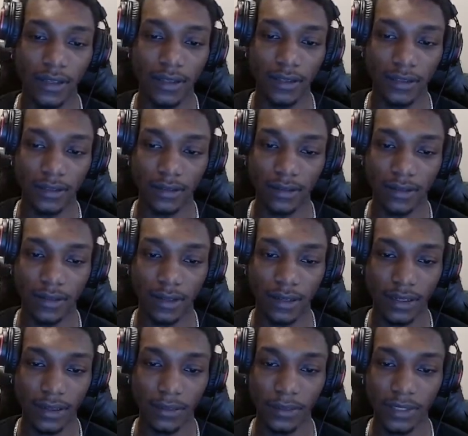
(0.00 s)
these
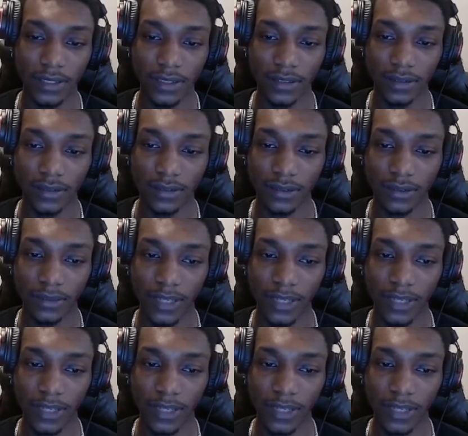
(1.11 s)
diamonds.